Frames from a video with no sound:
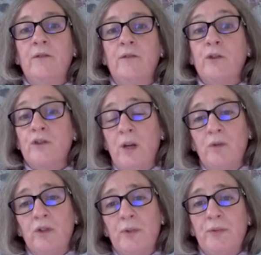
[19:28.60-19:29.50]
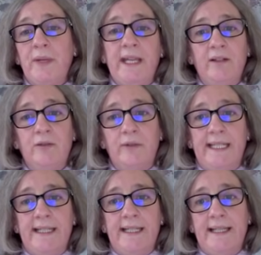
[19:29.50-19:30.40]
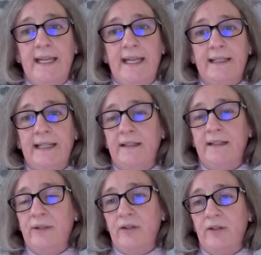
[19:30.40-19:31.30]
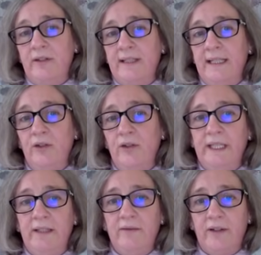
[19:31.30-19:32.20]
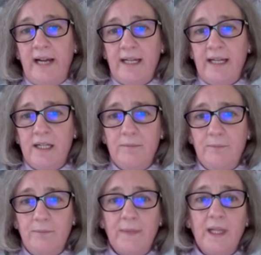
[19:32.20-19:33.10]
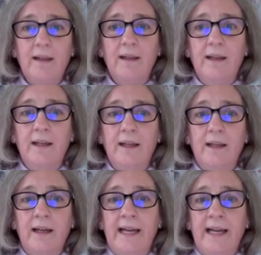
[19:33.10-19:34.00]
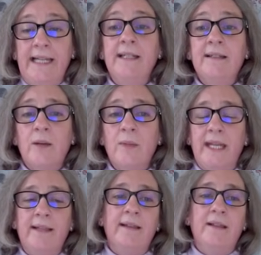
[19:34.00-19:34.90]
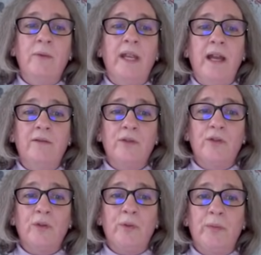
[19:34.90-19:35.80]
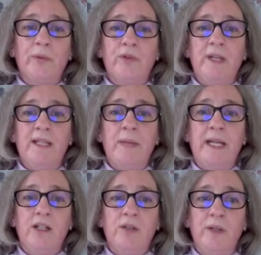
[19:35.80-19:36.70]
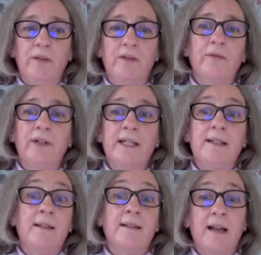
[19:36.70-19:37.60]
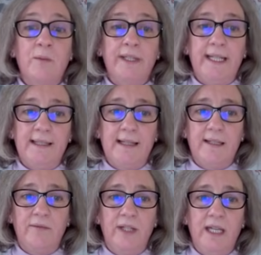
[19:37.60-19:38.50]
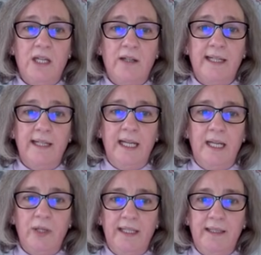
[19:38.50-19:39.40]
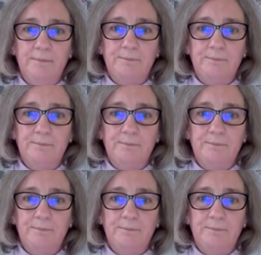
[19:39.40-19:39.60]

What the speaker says: For some groups, we can already say that there is currently no need for action. And in some cases, we have also proposed risk management, for instance, harmonized classification and labeling.